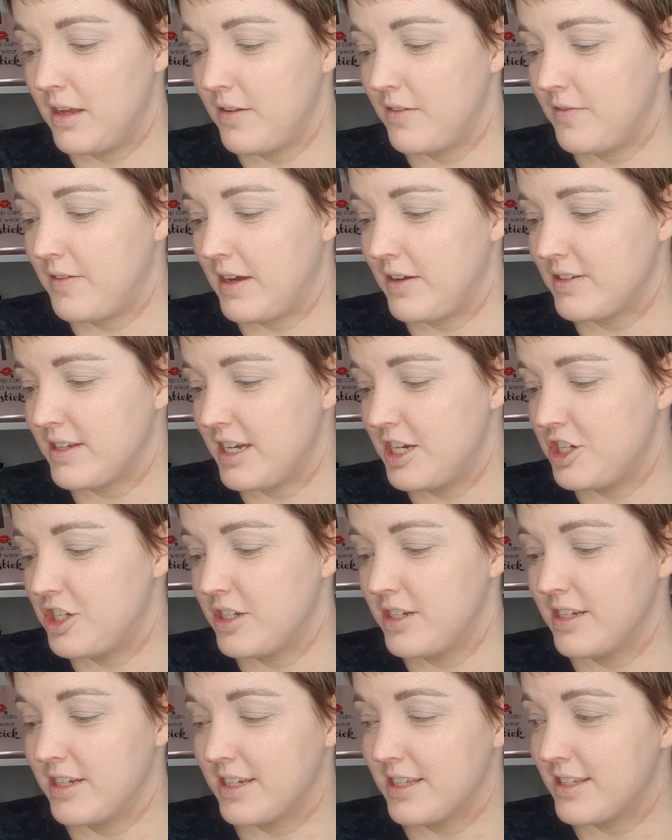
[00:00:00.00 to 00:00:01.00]
foundation
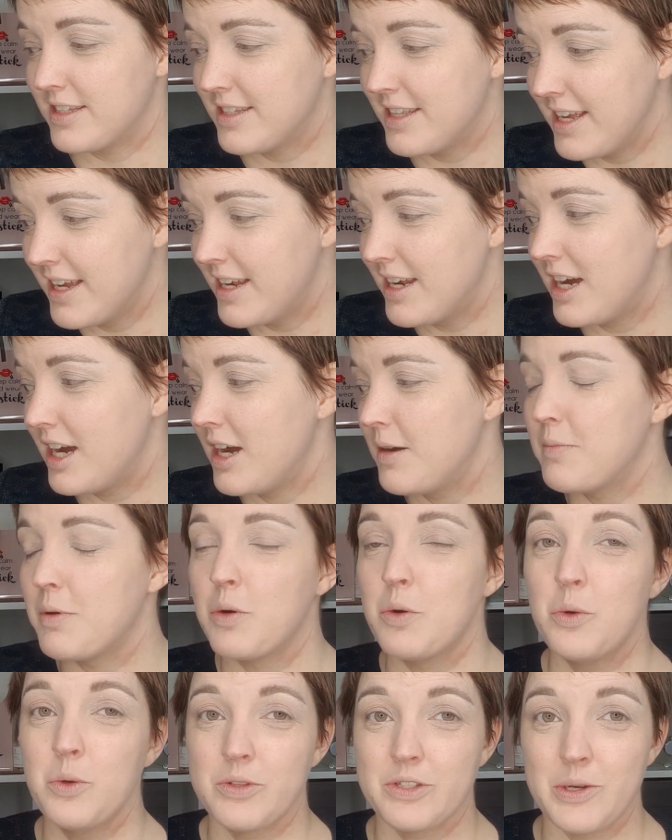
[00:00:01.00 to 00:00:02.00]
and concealer, but
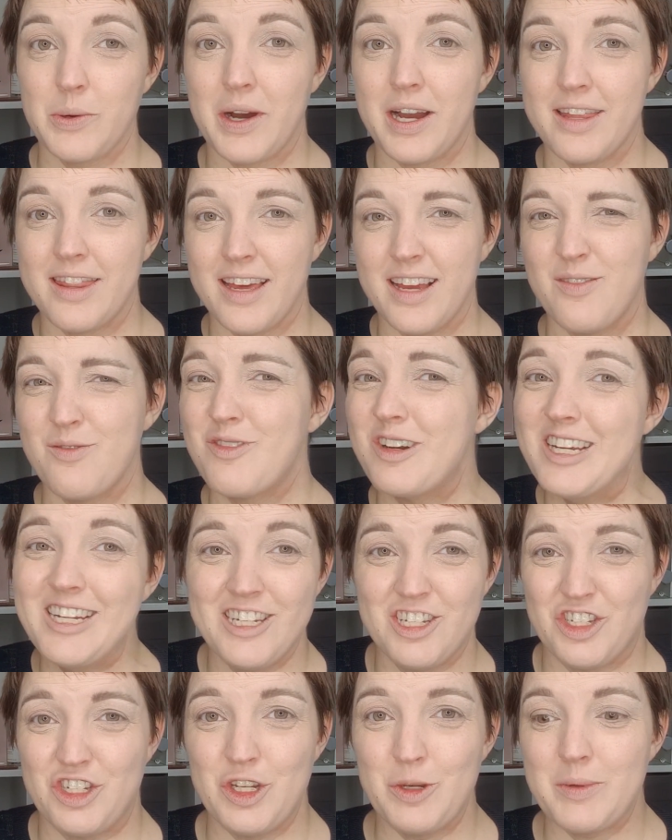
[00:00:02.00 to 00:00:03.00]
also I then really
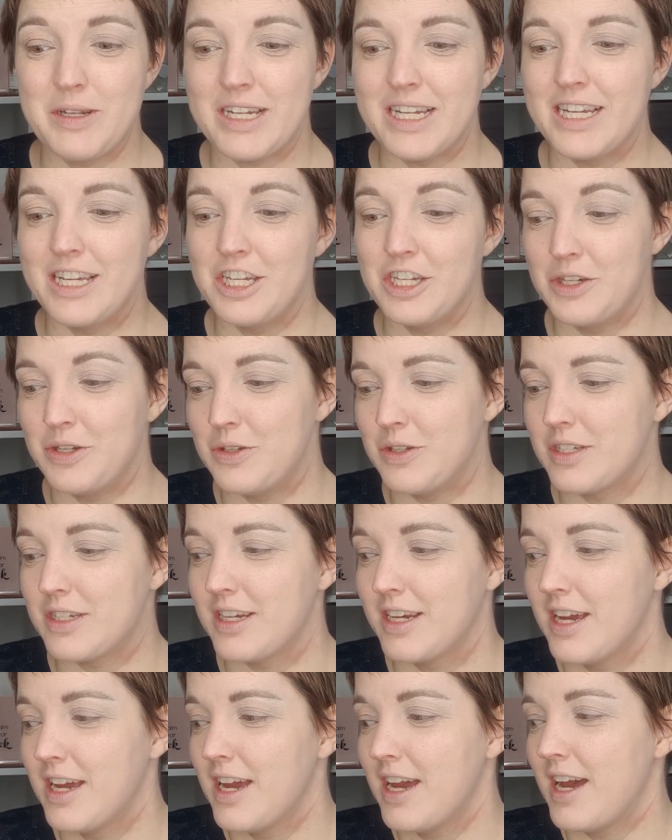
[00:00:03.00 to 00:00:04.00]
stupidly used
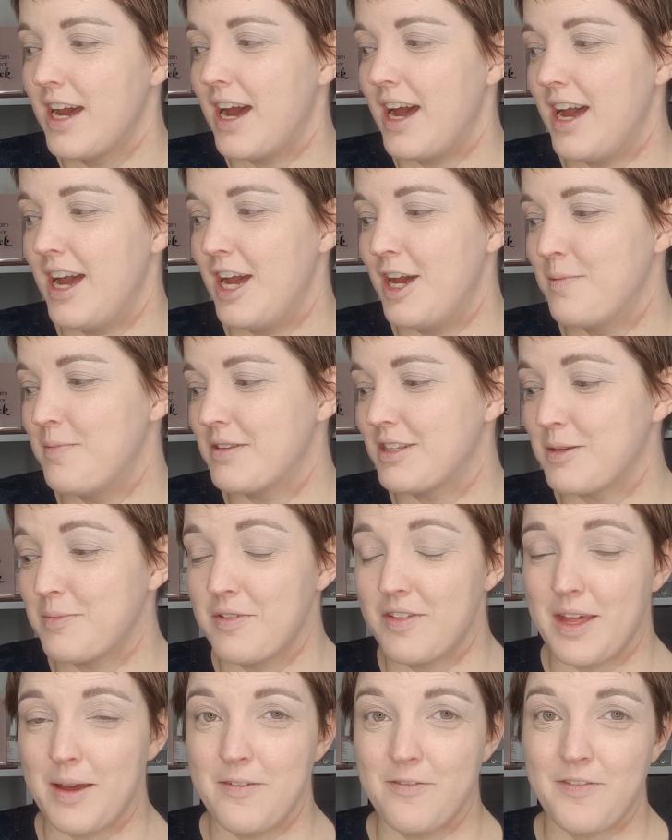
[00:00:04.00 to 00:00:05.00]
some of
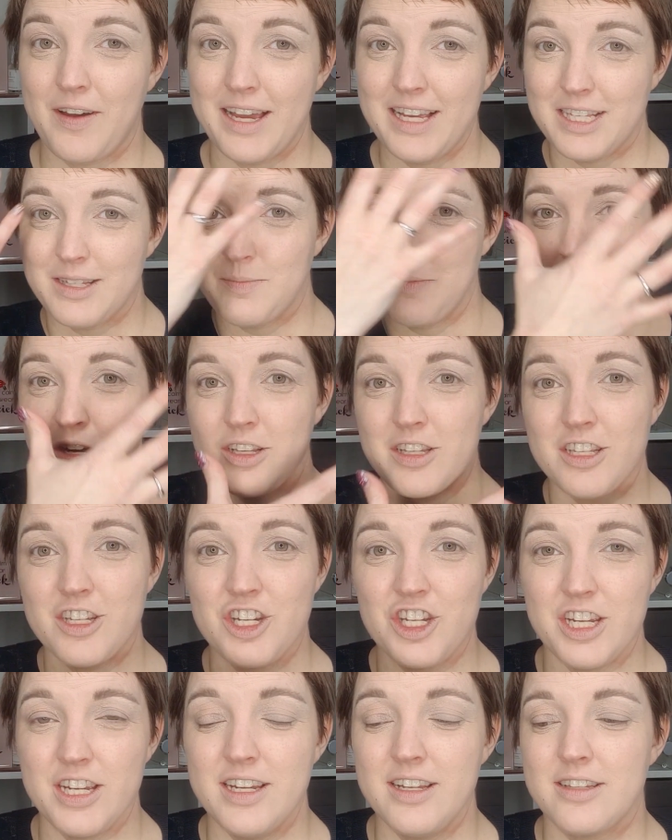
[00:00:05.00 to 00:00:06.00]
their face mask
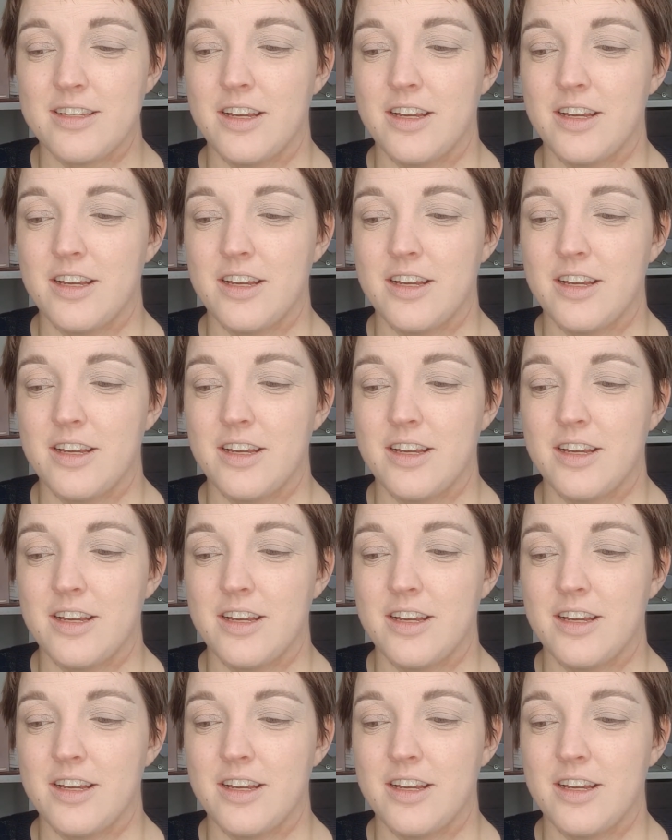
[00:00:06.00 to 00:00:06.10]
sheets.